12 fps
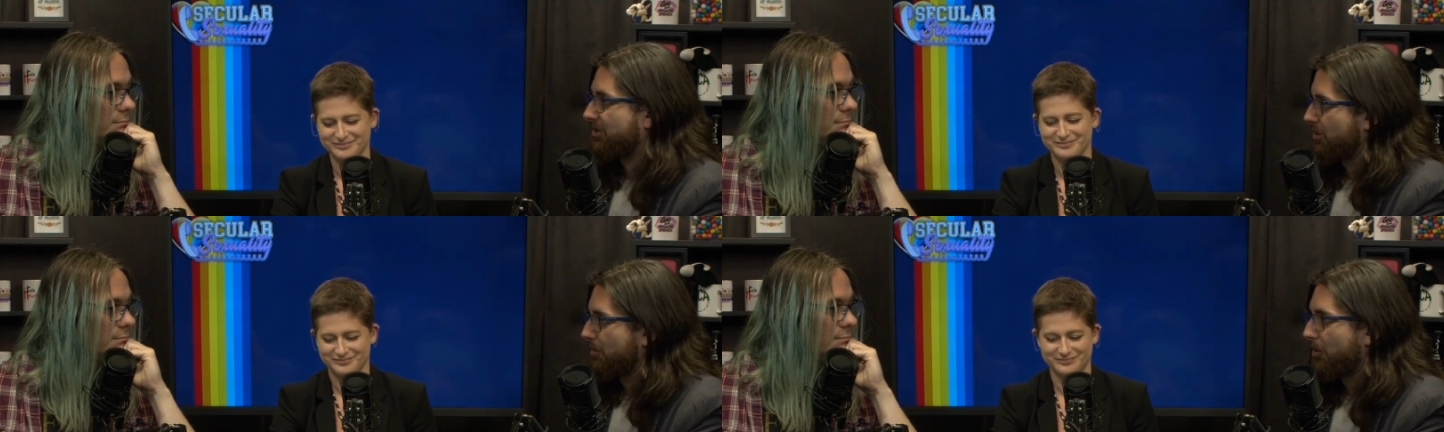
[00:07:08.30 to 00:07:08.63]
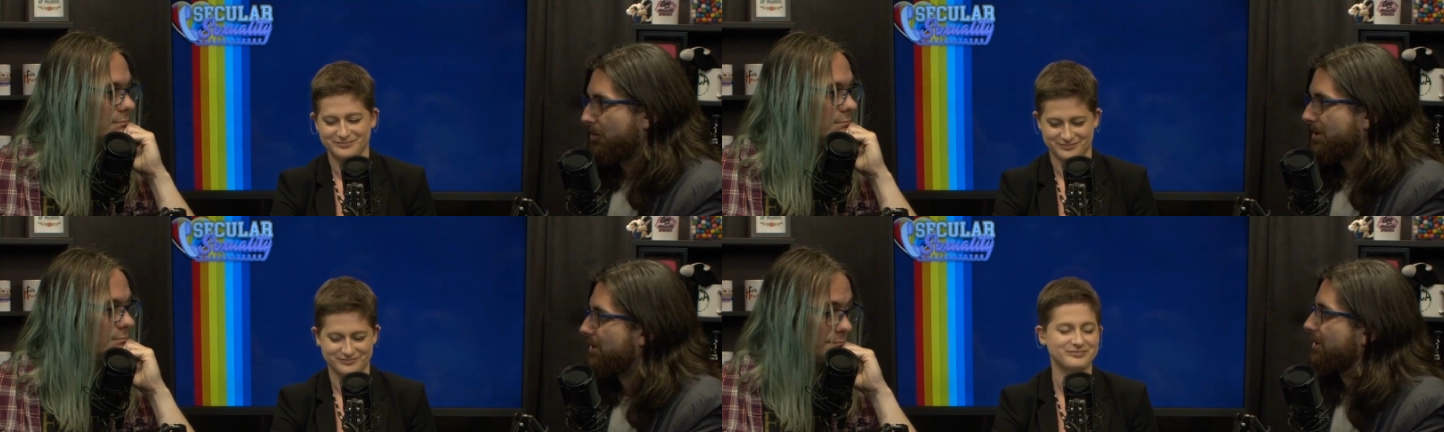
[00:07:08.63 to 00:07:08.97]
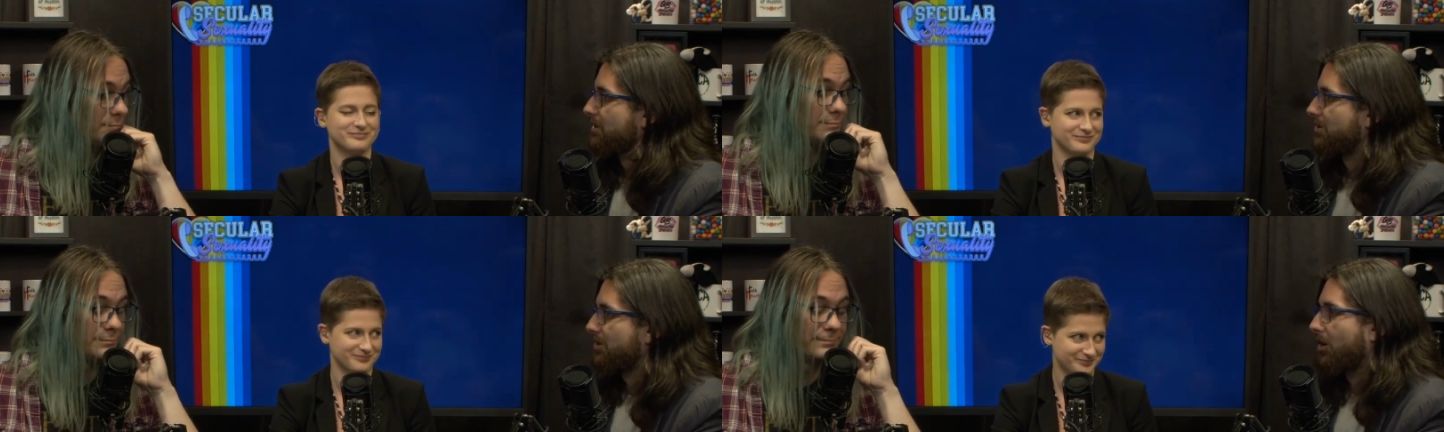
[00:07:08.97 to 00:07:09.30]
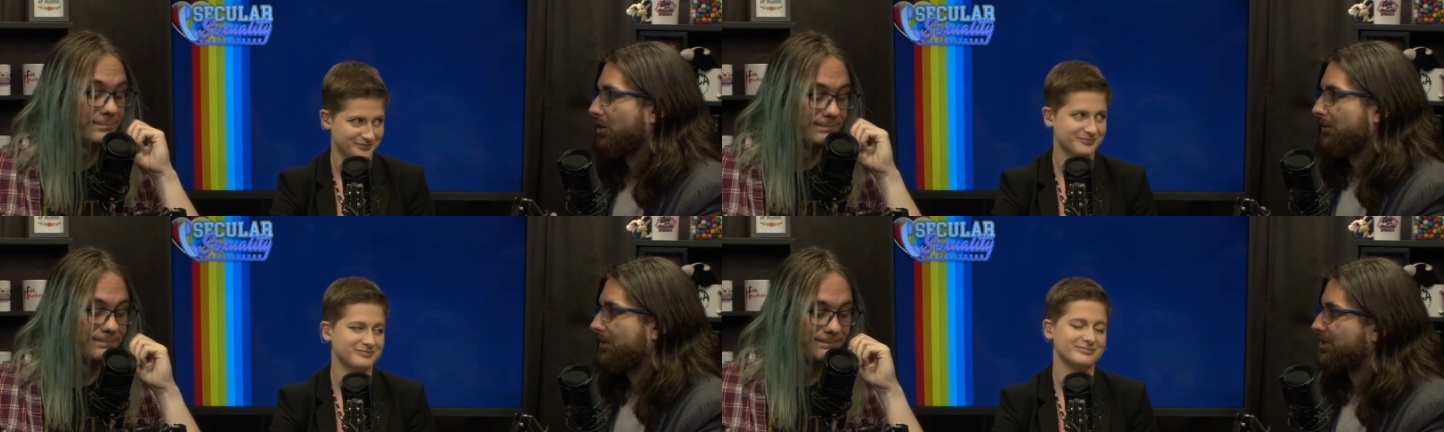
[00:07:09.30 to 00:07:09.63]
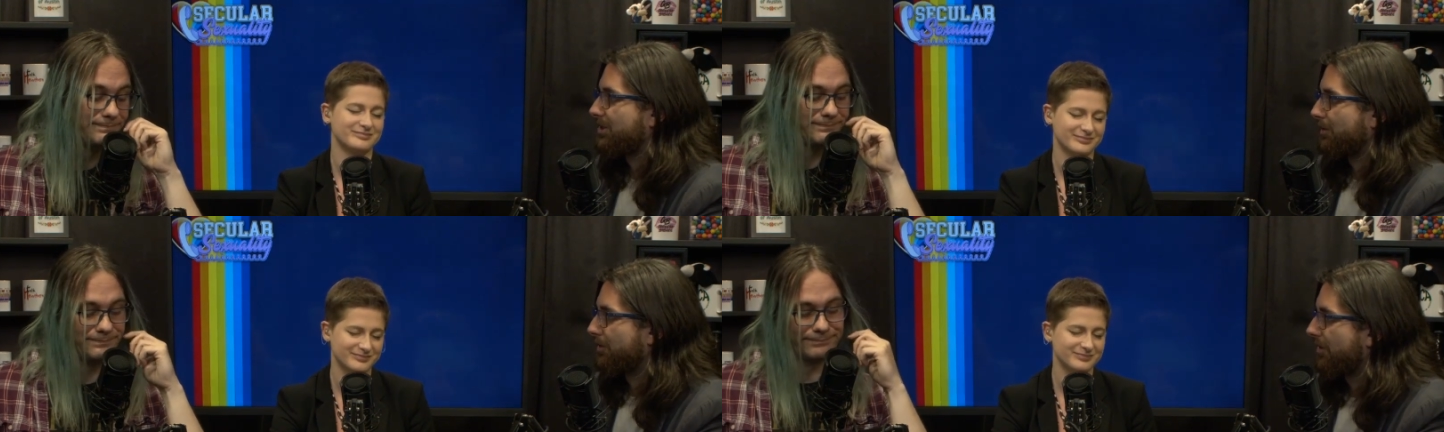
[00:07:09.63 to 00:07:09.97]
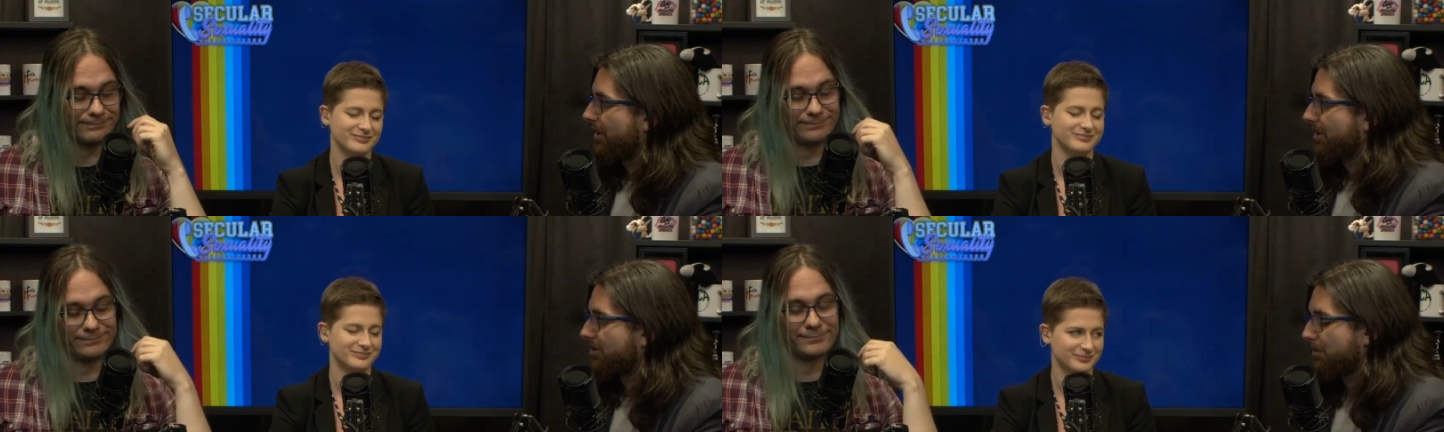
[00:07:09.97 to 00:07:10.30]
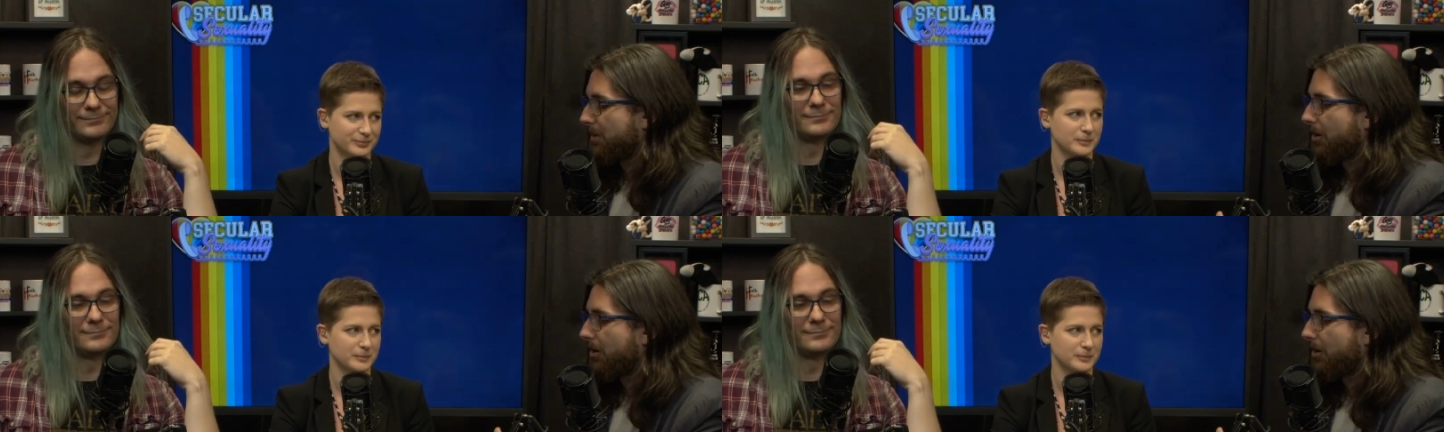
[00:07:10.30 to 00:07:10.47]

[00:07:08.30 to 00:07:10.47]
Speaker 1: testimony is. Mm -hmm. All of these different things.